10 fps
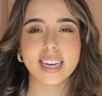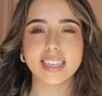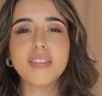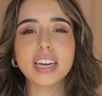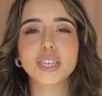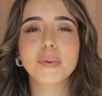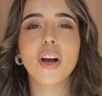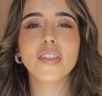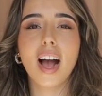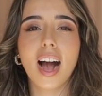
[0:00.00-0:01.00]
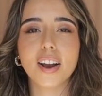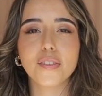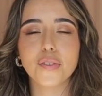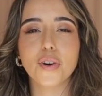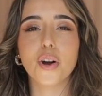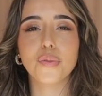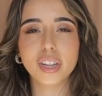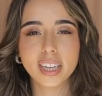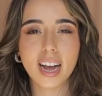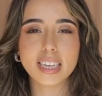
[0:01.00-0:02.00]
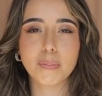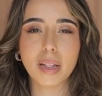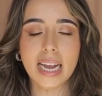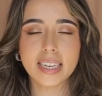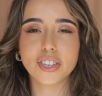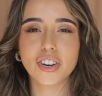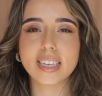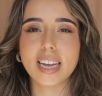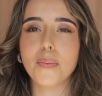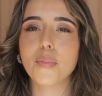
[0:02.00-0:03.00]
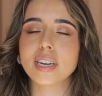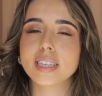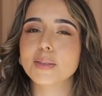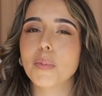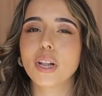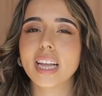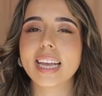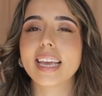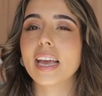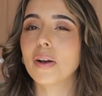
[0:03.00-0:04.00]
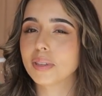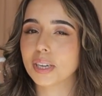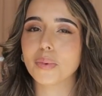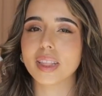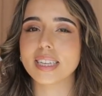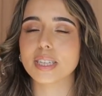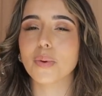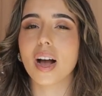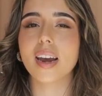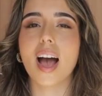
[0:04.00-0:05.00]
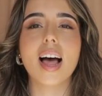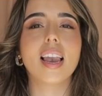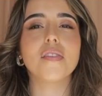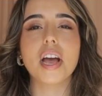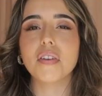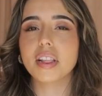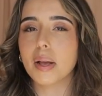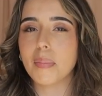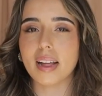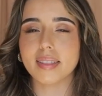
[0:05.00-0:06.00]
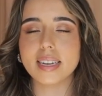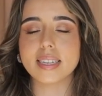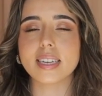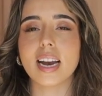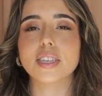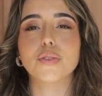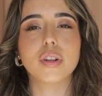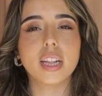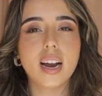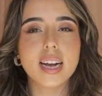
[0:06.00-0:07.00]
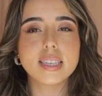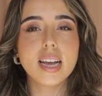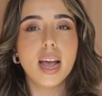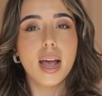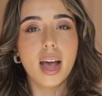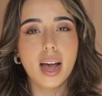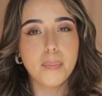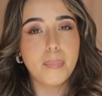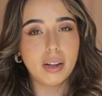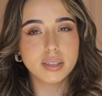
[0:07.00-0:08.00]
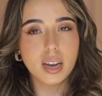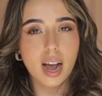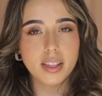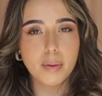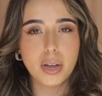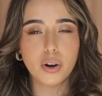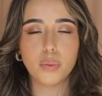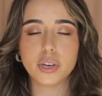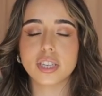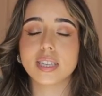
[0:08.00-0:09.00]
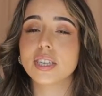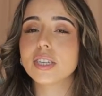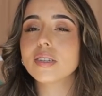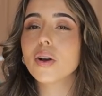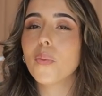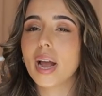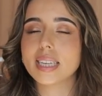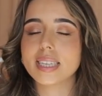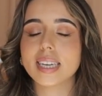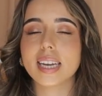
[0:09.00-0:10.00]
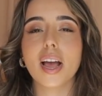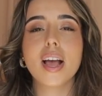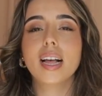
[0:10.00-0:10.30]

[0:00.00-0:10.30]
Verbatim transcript: is, I've actually been on the hunt for a really nice blazer dress and Princess Polly killed it with this one. I love everything about this. It has a really nice uh, belt tie in the middle which cinches your waist in